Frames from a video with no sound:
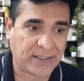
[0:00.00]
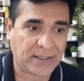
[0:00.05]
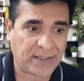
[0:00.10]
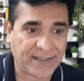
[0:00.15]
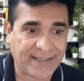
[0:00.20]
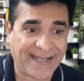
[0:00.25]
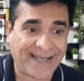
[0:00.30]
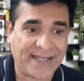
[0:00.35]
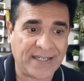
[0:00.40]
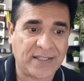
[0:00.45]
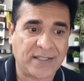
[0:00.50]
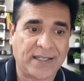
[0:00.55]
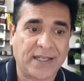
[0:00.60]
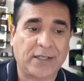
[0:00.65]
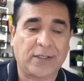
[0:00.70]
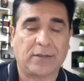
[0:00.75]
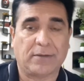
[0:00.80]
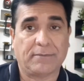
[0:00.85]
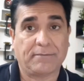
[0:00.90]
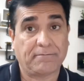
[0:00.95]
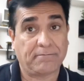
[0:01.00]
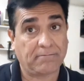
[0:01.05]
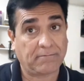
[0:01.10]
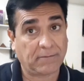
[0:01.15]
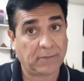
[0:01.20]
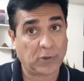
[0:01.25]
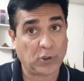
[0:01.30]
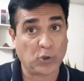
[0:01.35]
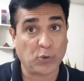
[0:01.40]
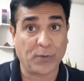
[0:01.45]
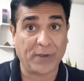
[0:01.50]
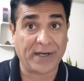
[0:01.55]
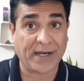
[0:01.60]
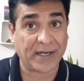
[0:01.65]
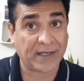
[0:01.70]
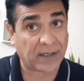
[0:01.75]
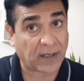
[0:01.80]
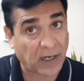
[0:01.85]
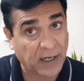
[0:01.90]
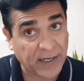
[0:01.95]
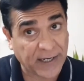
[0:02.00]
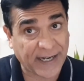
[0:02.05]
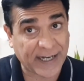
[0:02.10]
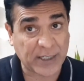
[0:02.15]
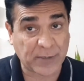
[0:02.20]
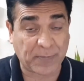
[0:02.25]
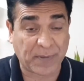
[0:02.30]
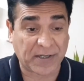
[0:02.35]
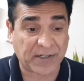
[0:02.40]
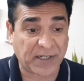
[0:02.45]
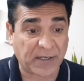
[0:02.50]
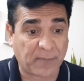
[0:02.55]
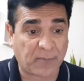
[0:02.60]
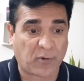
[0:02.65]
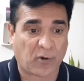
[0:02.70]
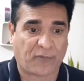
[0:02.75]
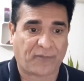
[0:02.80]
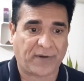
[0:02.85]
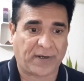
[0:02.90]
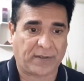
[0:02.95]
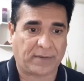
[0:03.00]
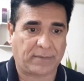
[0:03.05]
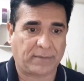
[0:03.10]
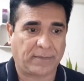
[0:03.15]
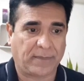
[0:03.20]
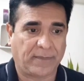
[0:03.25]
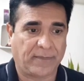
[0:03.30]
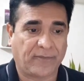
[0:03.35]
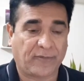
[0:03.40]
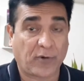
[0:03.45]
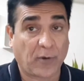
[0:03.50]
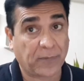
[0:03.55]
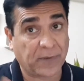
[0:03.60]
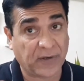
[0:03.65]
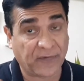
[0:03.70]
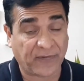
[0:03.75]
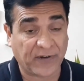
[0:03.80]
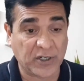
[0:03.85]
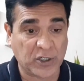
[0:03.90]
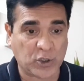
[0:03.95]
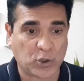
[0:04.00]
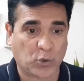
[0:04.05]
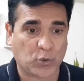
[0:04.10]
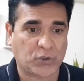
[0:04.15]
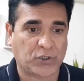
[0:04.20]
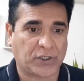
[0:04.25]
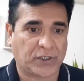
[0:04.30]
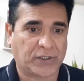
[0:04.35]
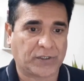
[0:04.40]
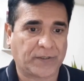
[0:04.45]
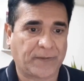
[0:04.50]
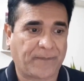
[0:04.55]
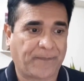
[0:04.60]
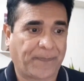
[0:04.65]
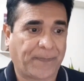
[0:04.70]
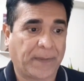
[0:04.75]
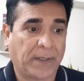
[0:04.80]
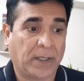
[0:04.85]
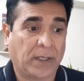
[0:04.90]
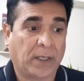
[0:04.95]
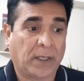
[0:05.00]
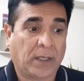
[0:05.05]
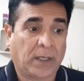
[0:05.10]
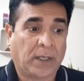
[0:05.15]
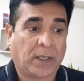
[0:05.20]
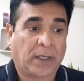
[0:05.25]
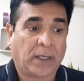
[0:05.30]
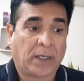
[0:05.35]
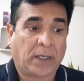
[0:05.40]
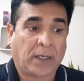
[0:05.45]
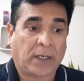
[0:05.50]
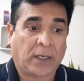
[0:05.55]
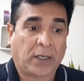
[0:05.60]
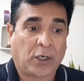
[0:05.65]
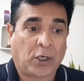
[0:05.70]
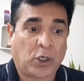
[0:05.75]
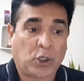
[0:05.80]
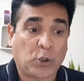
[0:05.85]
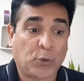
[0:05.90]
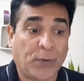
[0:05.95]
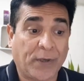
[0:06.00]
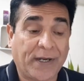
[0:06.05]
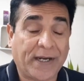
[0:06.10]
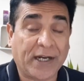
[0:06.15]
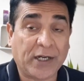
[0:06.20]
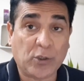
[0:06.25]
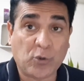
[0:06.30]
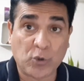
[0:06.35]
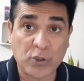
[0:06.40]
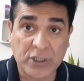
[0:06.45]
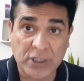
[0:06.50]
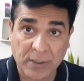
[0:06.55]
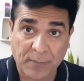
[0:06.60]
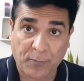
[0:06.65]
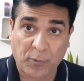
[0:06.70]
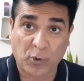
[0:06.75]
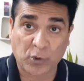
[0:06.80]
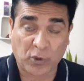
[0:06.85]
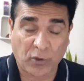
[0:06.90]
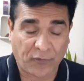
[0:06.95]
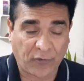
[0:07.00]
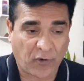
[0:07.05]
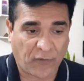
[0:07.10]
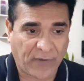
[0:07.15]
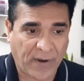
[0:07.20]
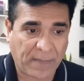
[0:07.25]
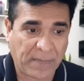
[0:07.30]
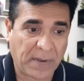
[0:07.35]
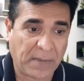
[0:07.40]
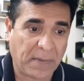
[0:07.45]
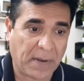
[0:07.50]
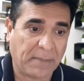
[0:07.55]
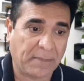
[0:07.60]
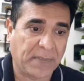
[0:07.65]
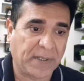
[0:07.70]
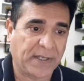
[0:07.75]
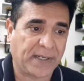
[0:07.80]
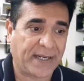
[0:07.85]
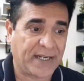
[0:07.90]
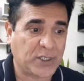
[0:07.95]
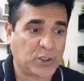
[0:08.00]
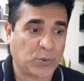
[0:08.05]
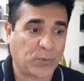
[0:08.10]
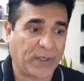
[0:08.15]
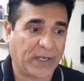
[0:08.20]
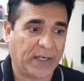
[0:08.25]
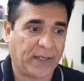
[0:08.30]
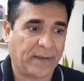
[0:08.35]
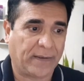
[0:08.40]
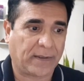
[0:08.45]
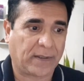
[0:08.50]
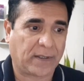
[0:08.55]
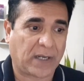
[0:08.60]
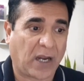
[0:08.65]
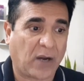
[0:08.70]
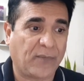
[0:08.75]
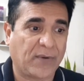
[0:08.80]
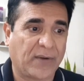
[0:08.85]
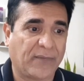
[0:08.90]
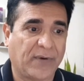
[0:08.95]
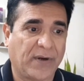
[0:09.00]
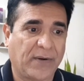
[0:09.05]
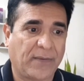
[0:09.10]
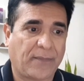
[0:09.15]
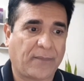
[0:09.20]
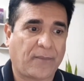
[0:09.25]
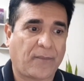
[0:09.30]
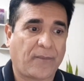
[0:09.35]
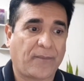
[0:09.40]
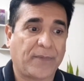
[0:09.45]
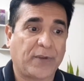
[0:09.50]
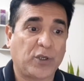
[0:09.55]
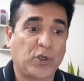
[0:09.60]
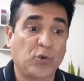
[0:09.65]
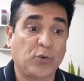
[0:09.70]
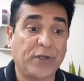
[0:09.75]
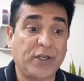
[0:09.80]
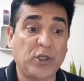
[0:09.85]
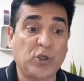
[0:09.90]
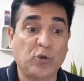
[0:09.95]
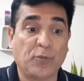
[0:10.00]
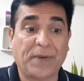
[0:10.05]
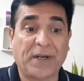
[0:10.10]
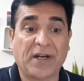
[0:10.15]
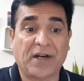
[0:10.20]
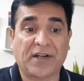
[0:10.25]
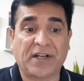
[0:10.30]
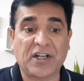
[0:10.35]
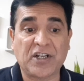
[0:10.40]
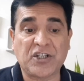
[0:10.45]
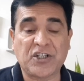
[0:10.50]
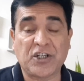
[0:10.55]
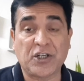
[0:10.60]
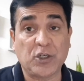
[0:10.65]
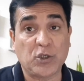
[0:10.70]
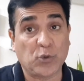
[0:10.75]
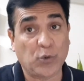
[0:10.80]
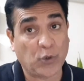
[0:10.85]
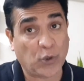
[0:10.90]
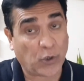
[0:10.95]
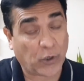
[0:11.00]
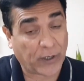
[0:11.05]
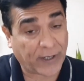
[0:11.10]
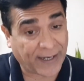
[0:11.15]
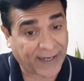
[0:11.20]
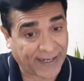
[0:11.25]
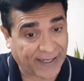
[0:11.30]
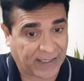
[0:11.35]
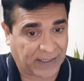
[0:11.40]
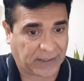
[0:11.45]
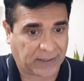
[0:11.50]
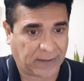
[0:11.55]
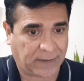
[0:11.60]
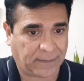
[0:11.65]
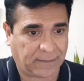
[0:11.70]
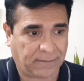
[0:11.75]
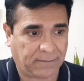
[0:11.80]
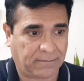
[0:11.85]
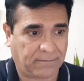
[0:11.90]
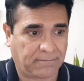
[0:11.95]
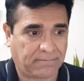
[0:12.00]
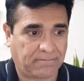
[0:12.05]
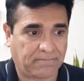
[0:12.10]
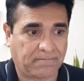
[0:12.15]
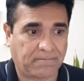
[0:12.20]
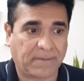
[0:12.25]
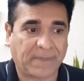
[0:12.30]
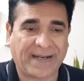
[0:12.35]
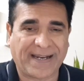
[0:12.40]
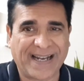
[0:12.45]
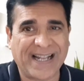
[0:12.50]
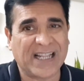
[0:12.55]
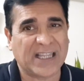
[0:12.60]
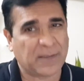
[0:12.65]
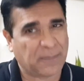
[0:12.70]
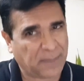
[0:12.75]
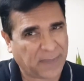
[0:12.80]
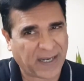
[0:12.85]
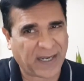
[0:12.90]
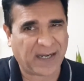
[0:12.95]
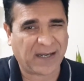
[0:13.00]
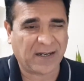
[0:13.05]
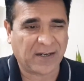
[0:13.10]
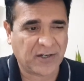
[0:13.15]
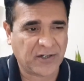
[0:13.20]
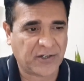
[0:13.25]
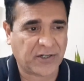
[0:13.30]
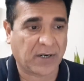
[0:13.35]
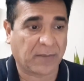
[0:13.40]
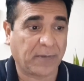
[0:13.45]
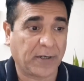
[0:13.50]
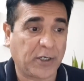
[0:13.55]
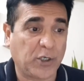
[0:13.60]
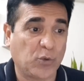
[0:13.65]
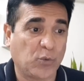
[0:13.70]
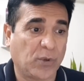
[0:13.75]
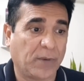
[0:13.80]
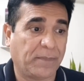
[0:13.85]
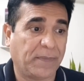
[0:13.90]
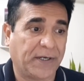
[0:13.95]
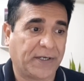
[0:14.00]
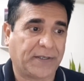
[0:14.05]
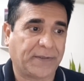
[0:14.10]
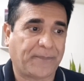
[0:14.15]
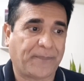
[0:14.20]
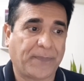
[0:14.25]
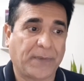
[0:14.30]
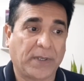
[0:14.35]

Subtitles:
says that you will get unexpected profit from different sources. You will get good support of your family member as well. However, you need to pay attention to your health. Health may trouble you a bit.